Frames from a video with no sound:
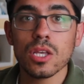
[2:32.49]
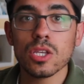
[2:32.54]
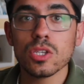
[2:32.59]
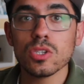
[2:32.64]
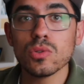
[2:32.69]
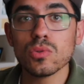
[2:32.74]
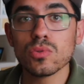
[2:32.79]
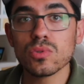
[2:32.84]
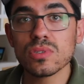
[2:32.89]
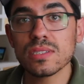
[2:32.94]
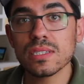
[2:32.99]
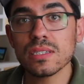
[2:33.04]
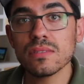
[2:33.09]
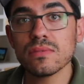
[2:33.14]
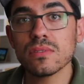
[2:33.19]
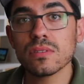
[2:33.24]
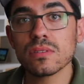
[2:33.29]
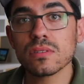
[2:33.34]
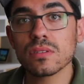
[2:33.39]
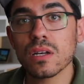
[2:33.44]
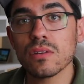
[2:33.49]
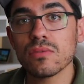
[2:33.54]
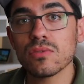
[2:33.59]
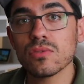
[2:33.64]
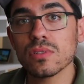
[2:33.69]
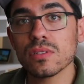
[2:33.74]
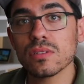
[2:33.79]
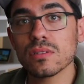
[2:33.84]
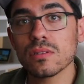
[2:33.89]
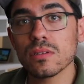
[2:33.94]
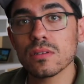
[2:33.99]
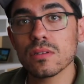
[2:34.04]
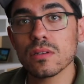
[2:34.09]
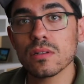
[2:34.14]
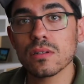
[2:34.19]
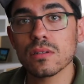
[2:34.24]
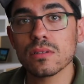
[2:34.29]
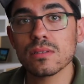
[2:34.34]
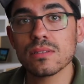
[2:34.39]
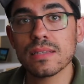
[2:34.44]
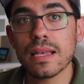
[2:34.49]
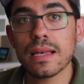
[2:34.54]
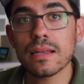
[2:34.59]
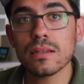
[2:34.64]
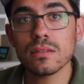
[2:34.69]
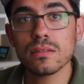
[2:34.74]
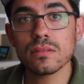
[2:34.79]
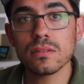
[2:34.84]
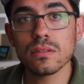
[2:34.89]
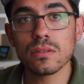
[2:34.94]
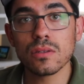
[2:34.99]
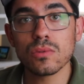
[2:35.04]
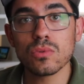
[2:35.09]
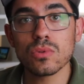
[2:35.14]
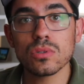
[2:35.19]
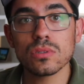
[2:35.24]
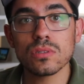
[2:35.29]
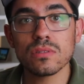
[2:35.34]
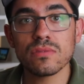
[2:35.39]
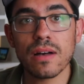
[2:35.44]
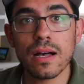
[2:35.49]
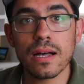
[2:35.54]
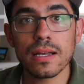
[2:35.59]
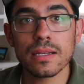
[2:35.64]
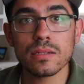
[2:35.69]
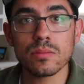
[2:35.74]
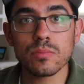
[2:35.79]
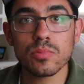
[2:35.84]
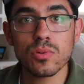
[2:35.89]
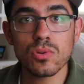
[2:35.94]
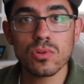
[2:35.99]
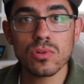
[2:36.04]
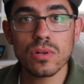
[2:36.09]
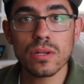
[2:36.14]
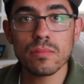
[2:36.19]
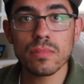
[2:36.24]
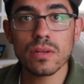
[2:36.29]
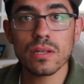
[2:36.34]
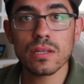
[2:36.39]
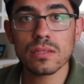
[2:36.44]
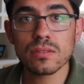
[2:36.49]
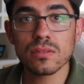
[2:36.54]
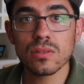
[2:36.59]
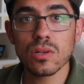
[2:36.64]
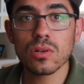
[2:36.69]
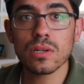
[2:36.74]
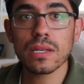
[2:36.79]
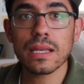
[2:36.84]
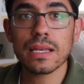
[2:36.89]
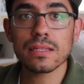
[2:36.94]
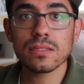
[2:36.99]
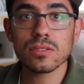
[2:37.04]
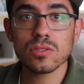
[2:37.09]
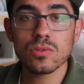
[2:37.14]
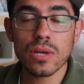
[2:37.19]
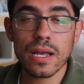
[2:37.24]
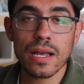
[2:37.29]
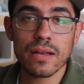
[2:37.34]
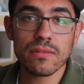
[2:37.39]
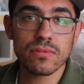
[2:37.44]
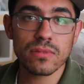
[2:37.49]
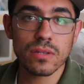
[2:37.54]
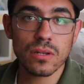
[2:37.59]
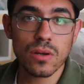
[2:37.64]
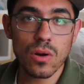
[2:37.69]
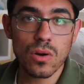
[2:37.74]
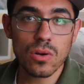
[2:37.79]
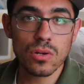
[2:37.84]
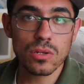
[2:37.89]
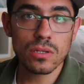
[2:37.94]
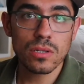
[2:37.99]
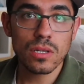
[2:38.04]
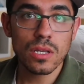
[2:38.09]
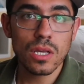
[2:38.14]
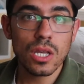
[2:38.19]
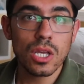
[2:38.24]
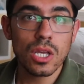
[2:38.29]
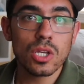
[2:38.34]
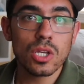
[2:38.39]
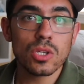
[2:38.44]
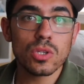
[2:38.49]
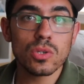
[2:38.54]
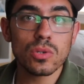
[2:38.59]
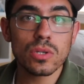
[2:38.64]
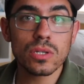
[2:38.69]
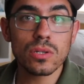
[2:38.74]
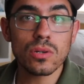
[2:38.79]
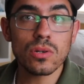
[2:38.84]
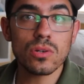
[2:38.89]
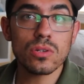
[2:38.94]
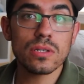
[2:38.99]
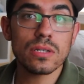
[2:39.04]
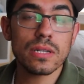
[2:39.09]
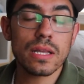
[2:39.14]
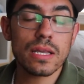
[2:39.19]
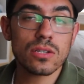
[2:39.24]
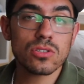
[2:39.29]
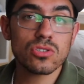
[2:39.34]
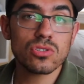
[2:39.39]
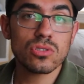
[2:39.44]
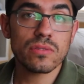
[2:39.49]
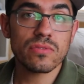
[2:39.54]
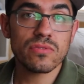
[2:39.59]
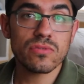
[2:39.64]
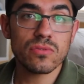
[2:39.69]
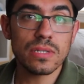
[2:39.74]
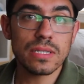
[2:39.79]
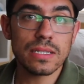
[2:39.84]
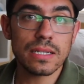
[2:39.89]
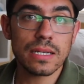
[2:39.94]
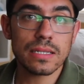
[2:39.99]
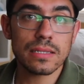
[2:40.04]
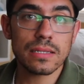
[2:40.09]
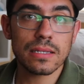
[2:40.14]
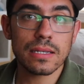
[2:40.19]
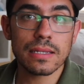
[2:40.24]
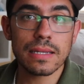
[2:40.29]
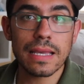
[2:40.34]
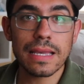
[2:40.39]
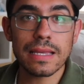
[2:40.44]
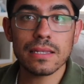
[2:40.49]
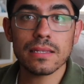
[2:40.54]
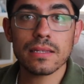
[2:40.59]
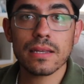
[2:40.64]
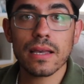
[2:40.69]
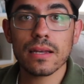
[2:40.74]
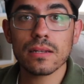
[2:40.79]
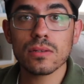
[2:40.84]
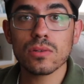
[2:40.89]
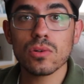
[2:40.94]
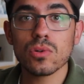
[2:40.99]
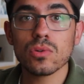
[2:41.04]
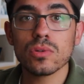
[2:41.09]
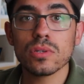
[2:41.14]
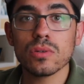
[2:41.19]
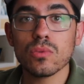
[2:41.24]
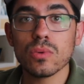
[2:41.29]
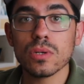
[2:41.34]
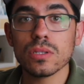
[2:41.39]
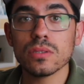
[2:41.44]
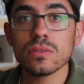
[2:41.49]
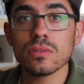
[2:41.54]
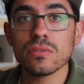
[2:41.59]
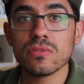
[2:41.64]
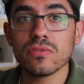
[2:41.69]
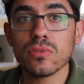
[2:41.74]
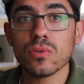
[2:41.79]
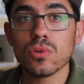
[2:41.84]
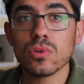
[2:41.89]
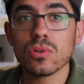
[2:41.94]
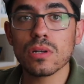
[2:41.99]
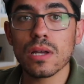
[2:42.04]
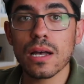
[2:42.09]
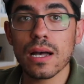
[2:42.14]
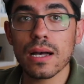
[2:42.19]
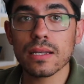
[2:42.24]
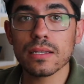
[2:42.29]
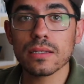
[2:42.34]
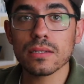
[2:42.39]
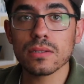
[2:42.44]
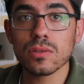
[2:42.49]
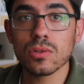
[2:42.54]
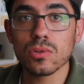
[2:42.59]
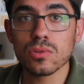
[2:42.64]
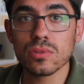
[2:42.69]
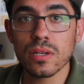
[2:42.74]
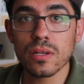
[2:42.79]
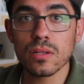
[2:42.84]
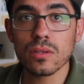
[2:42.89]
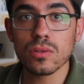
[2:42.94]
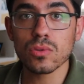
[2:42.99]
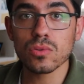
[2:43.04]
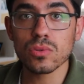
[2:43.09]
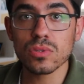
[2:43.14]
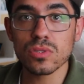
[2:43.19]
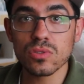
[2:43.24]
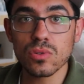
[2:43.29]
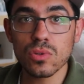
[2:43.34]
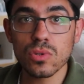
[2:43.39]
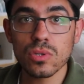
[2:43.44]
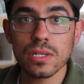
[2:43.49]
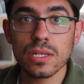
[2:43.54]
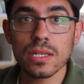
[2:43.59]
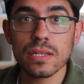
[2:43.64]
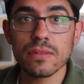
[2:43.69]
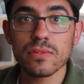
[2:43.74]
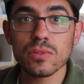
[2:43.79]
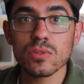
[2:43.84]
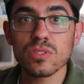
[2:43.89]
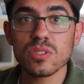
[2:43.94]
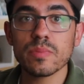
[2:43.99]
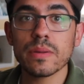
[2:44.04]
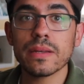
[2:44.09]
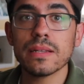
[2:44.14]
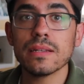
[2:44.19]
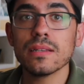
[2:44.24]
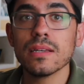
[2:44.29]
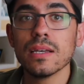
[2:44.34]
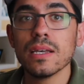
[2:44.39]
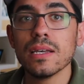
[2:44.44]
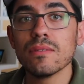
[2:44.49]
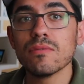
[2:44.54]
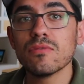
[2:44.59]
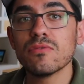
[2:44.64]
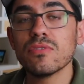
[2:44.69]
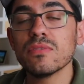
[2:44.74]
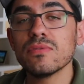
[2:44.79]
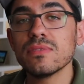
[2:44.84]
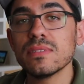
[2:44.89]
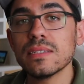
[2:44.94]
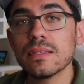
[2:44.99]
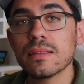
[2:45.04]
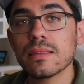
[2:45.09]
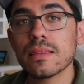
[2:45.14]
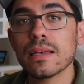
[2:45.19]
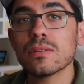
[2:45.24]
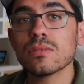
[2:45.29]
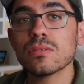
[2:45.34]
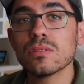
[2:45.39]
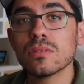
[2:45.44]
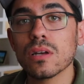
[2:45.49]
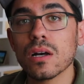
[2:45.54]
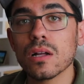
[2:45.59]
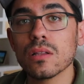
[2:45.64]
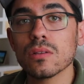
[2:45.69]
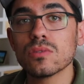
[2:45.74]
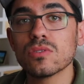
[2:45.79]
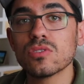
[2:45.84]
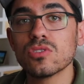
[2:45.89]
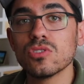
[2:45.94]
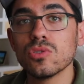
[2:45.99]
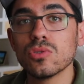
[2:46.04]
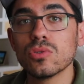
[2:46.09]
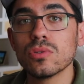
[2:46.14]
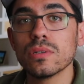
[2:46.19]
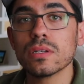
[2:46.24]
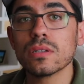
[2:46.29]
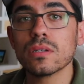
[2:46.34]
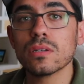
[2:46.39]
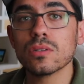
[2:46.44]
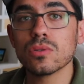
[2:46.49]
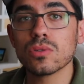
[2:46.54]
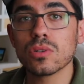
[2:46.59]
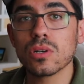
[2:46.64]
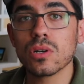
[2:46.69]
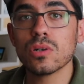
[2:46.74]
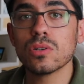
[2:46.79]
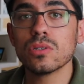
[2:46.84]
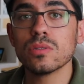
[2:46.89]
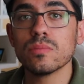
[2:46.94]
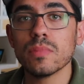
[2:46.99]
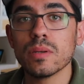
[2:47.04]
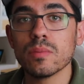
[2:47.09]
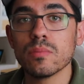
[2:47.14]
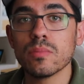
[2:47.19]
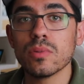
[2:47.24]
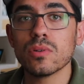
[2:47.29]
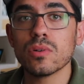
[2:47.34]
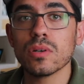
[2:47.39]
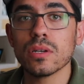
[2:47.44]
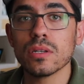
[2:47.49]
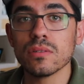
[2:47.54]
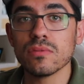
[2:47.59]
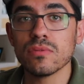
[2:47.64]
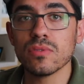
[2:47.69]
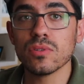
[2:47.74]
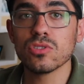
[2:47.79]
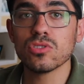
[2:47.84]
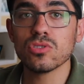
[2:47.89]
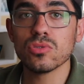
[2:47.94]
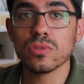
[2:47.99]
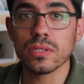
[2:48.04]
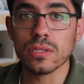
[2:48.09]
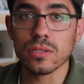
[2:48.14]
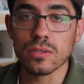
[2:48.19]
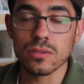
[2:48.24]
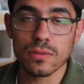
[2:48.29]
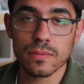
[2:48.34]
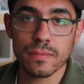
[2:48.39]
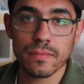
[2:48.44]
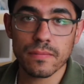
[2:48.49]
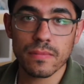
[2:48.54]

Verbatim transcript: You receive Discoverist uh, status in the World of Hyatt program as long as you have the card. You can earn an extra free night at any category 1 to 4 Hyatt hotel or resort if you spend $15,000 during your card member anniversary year.